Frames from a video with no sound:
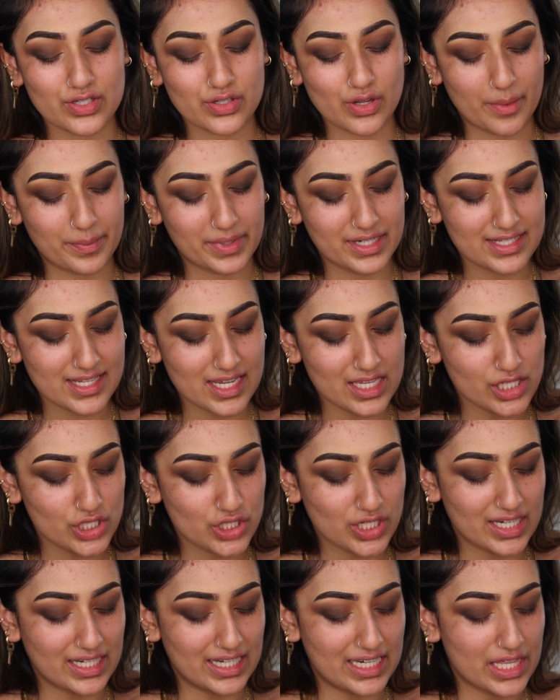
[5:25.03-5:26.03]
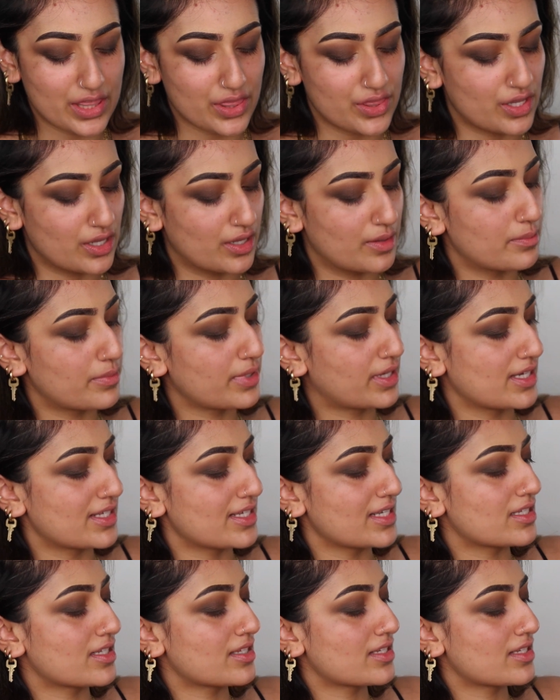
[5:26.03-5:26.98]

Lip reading: So I'm going to take the shade Lithium because